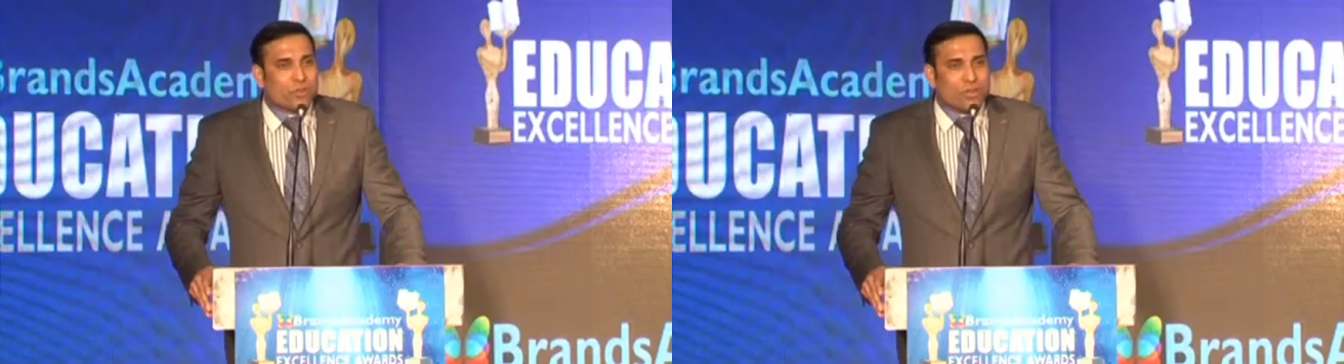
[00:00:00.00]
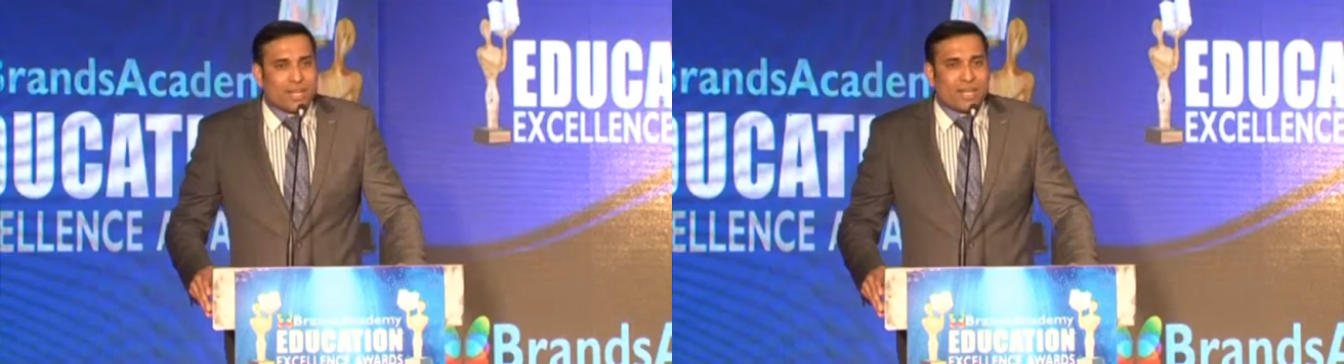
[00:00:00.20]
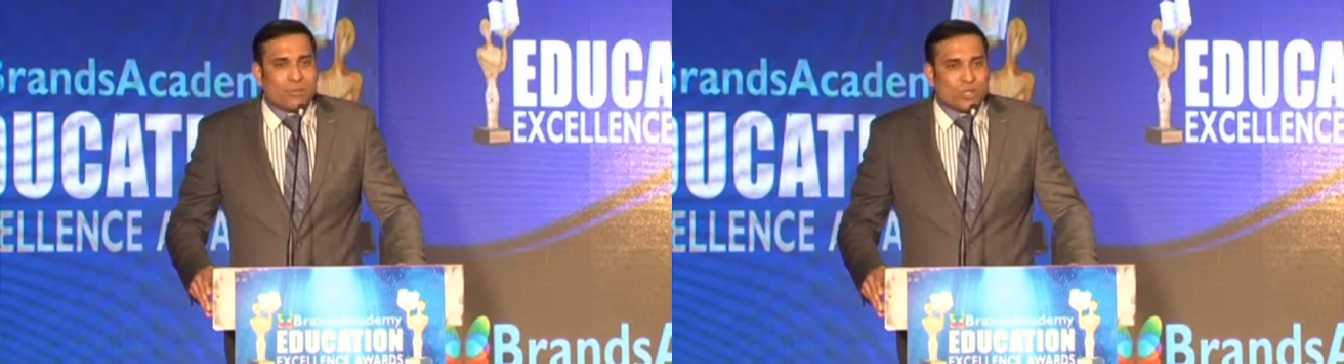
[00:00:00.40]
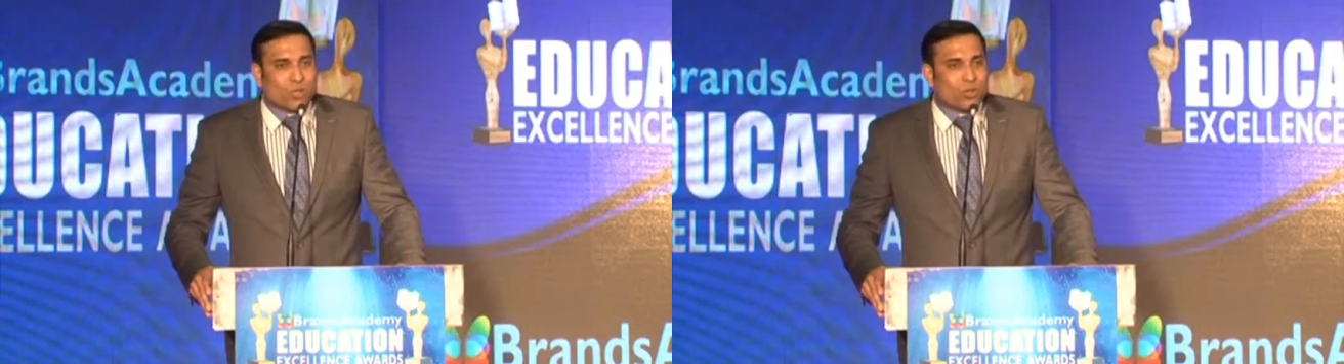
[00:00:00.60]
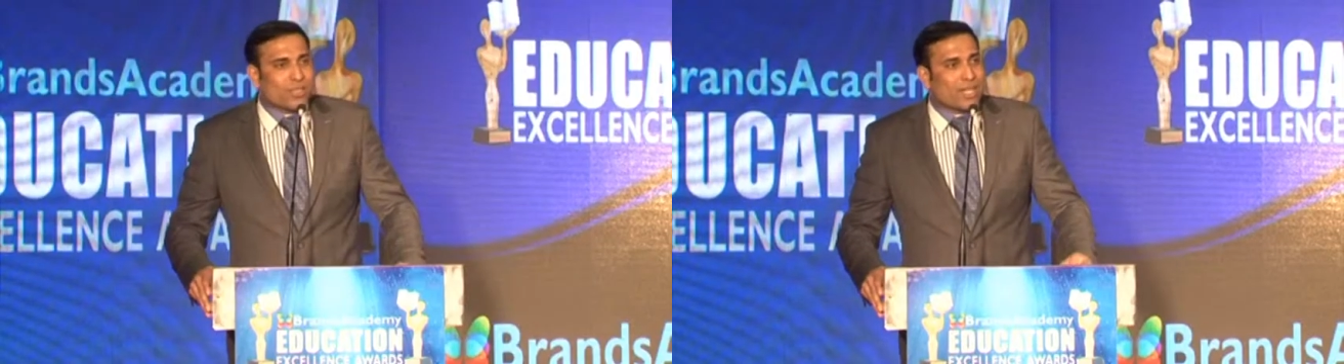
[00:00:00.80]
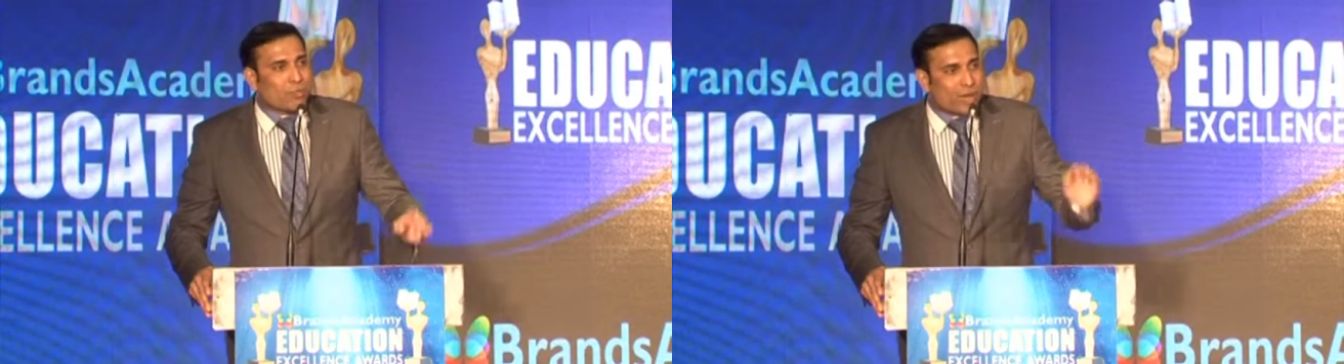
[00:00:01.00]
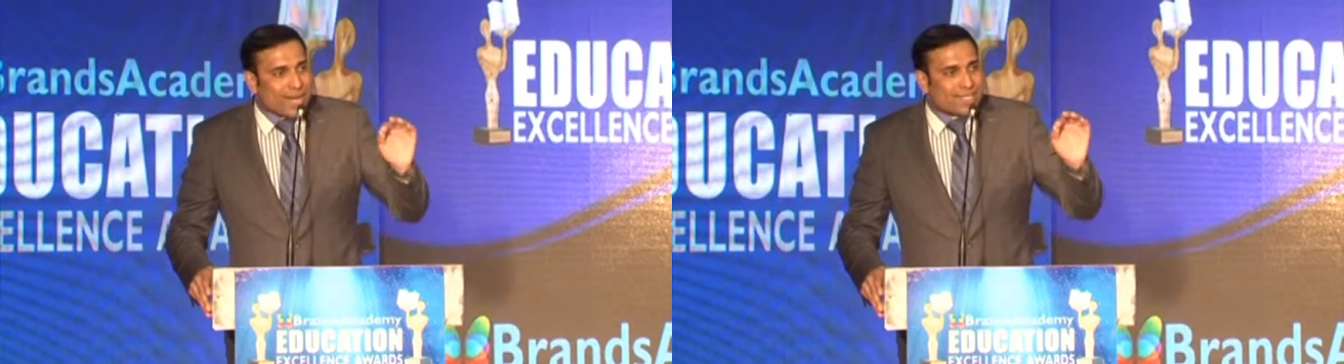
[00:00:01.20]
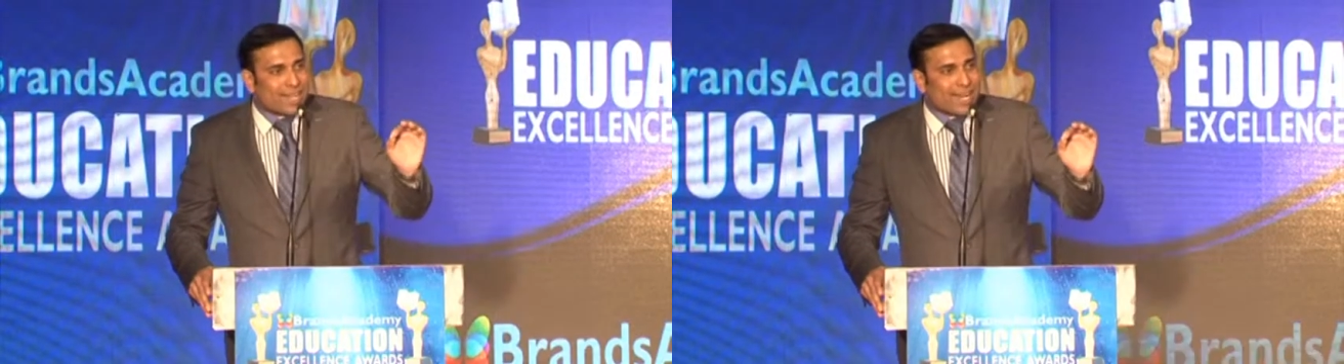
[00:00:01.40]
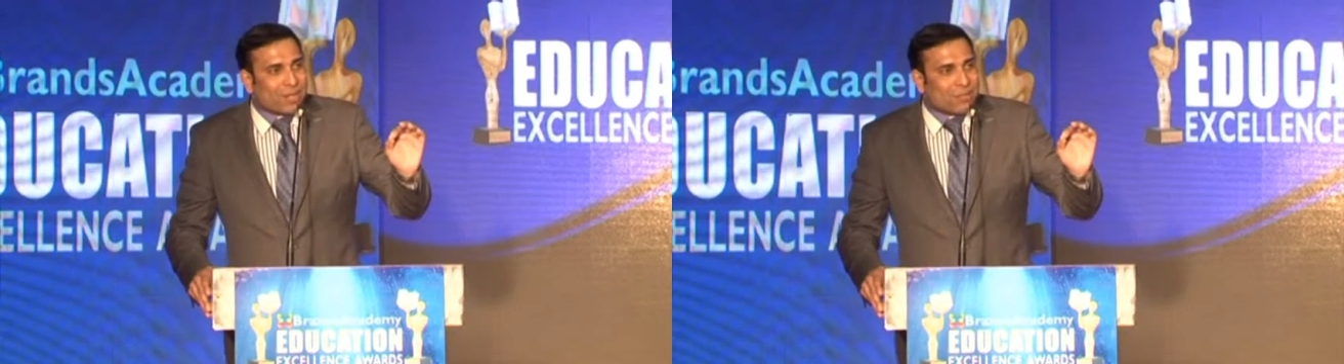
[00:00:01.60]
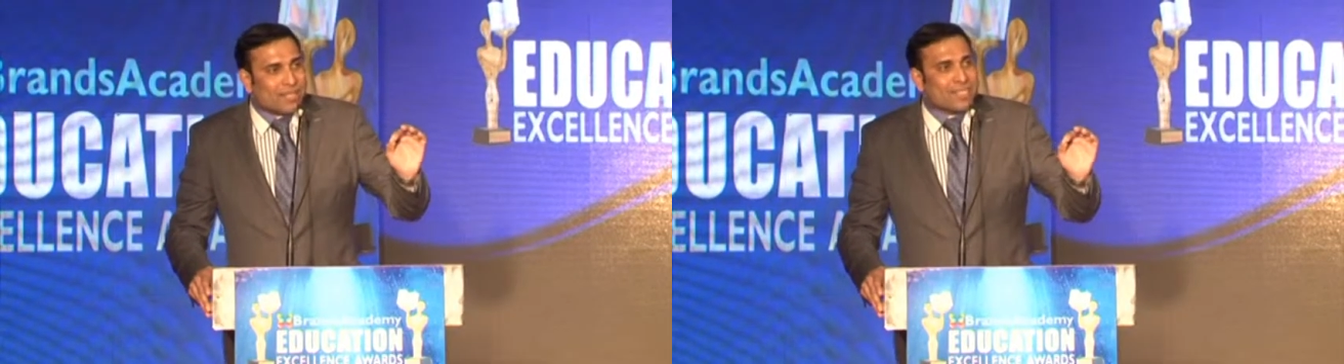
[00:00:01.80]
you, and I'm sure that Brands
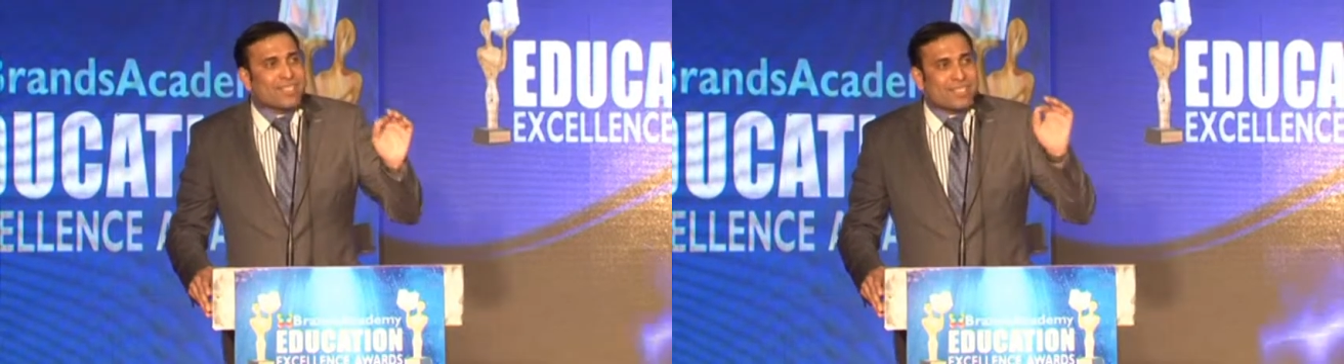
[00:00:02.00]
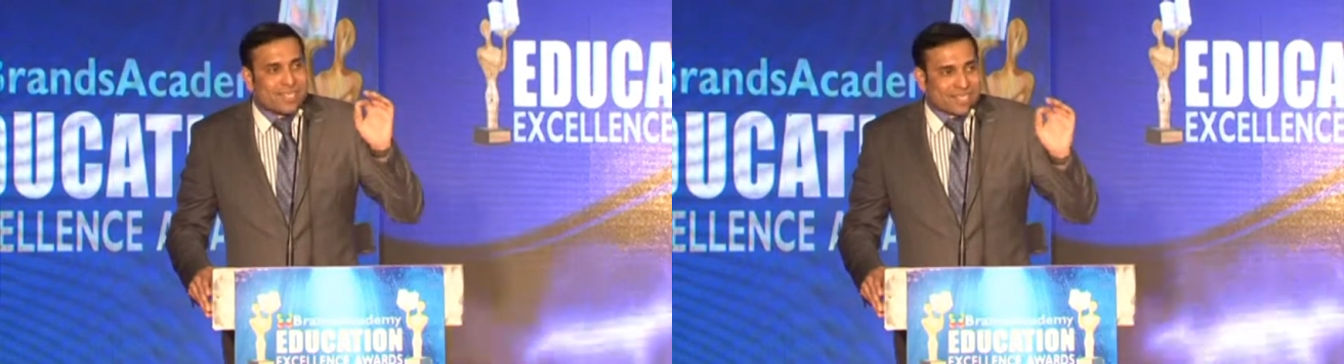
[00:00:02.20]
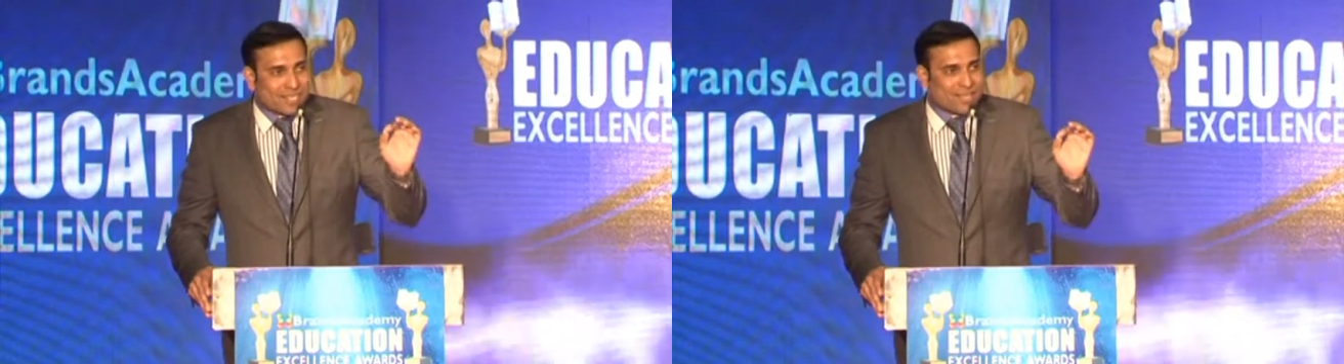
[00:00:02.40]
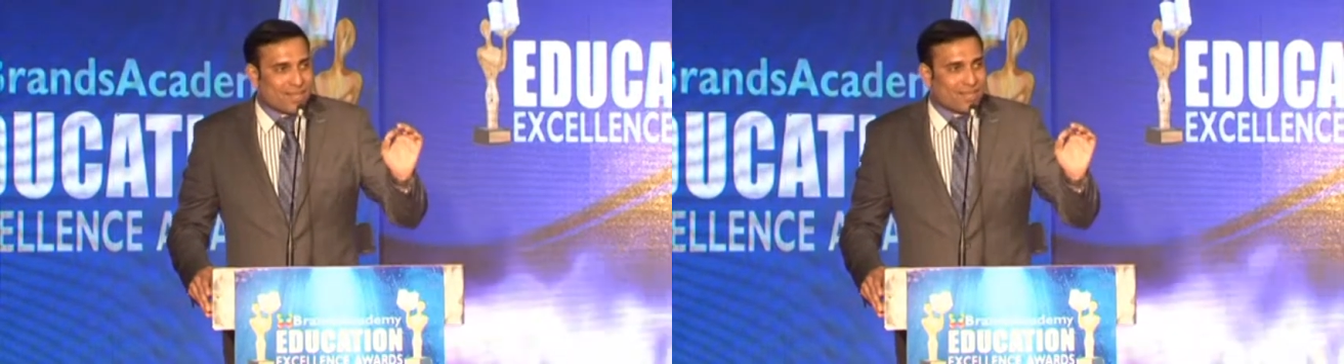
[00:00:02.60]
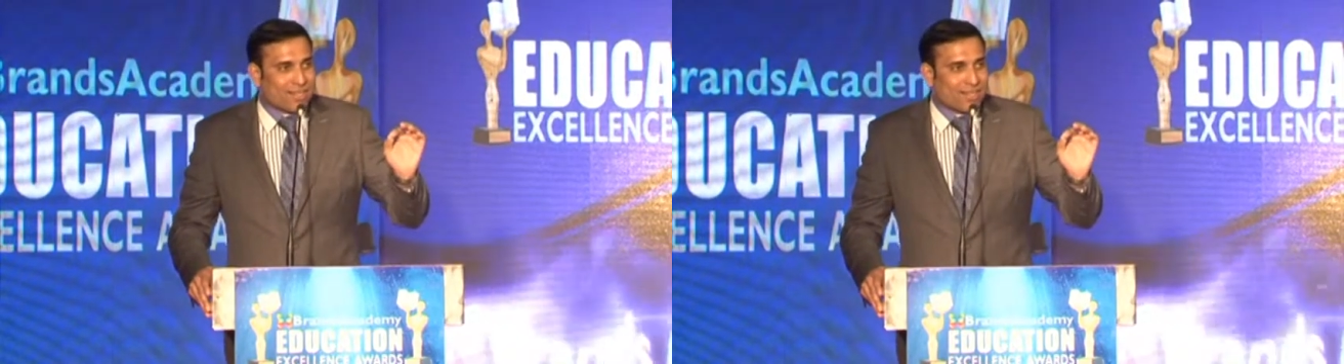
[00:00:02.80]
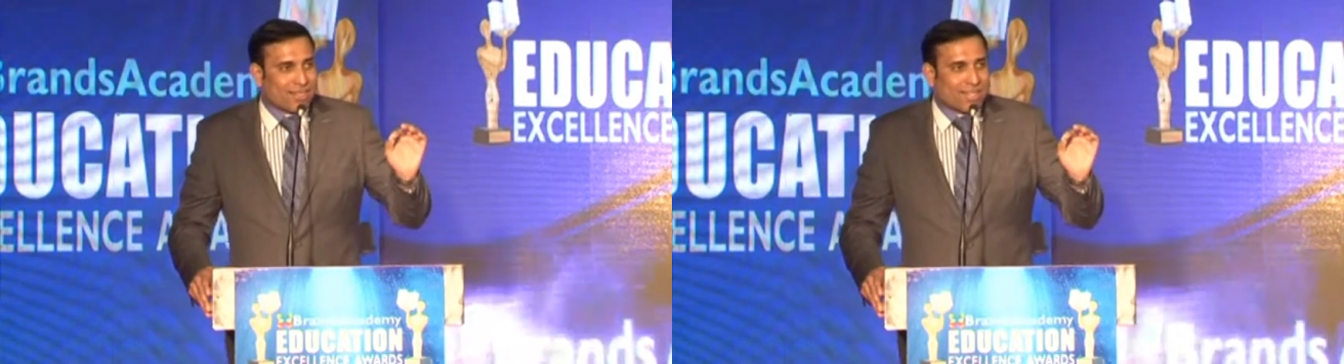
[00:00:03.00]
Academy, this is just the start.